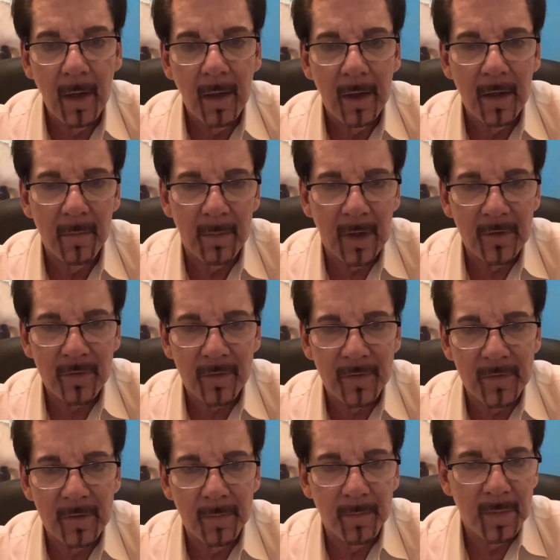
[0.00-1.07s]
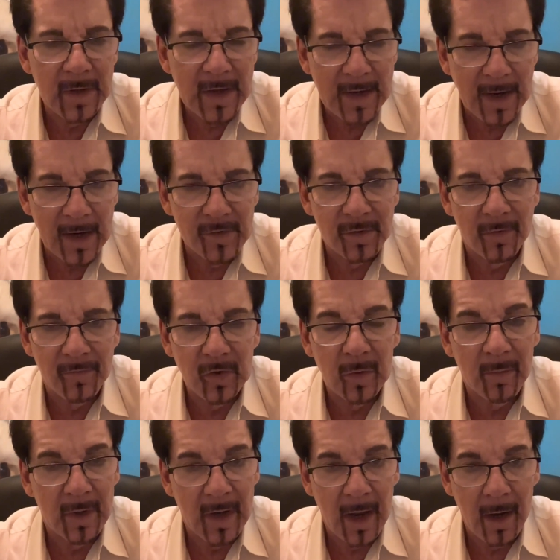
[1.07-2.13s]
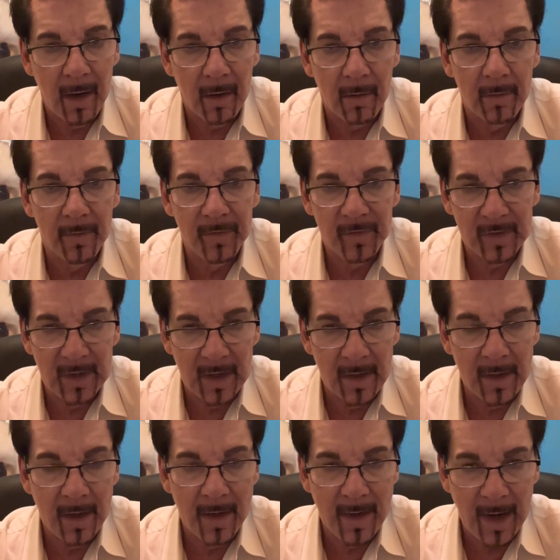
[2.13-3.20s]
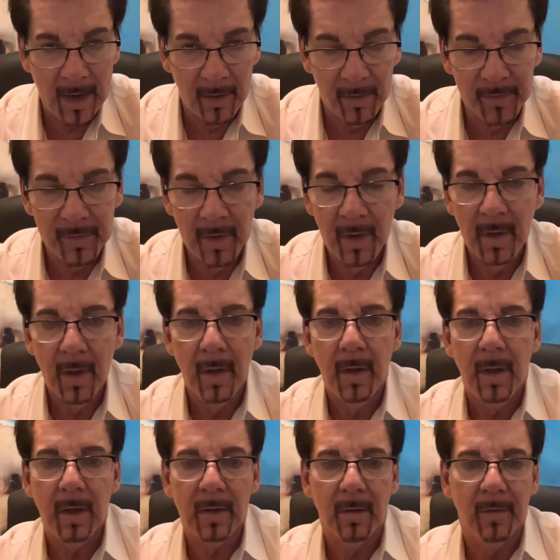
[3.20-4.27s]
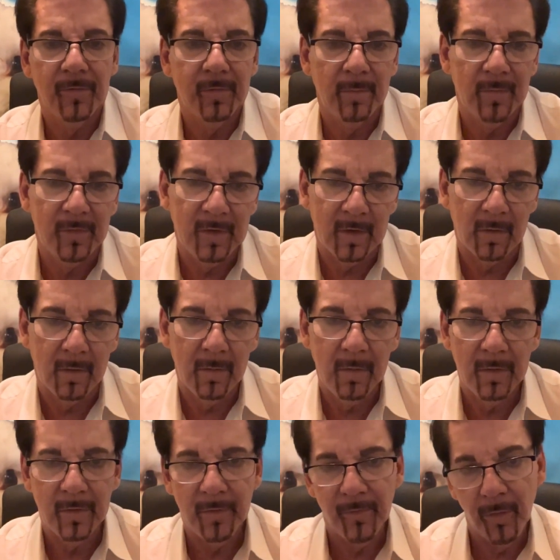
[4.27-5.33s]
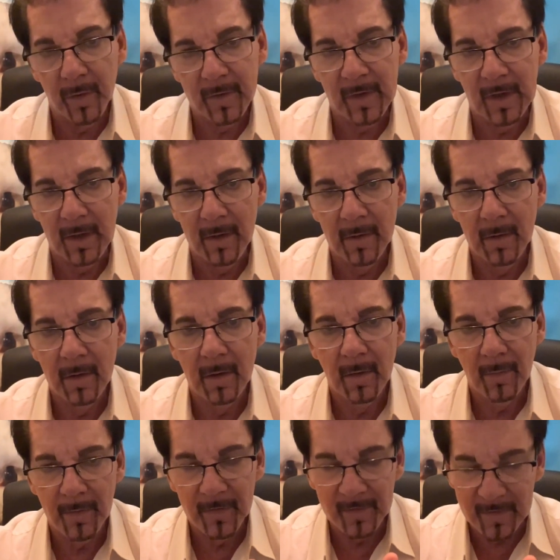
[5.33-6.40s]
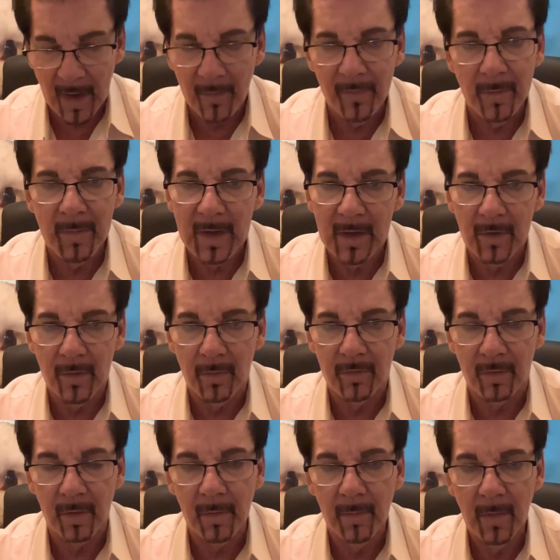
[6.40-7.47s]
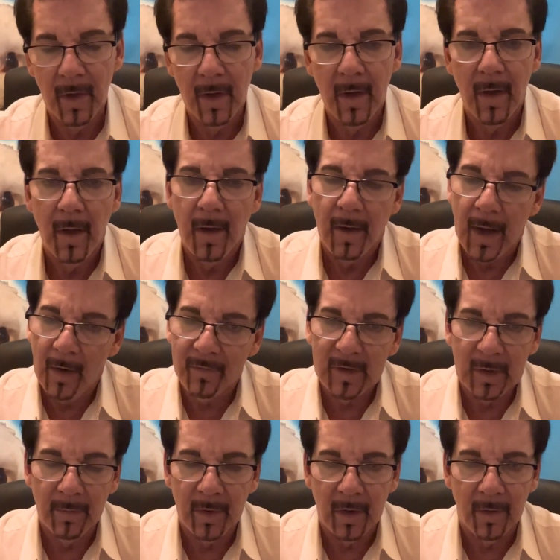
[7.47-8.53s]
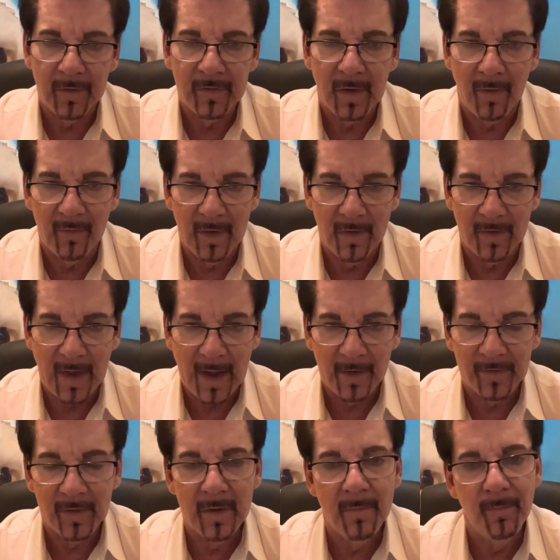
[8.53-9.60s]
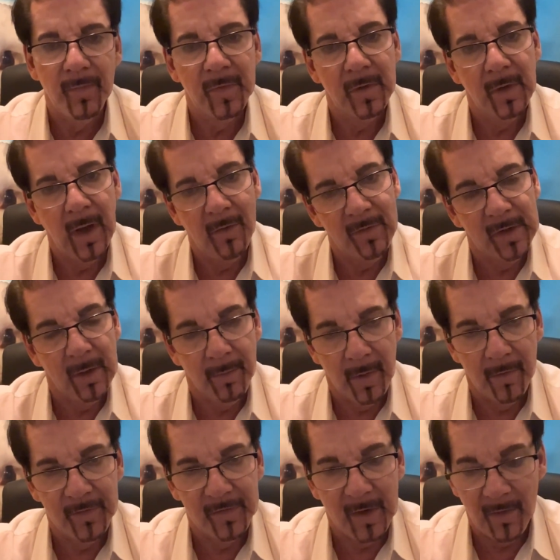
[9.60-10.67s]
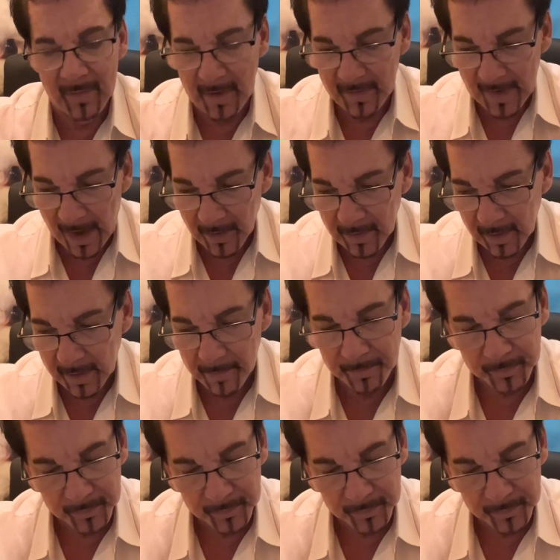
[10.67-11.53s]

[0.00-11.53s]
It measures the pH of human hair, skin, and nails. It goes from 0 to 14, with 7 being neutral. Everything below 7 is acid. Everything above 7 is alkaline.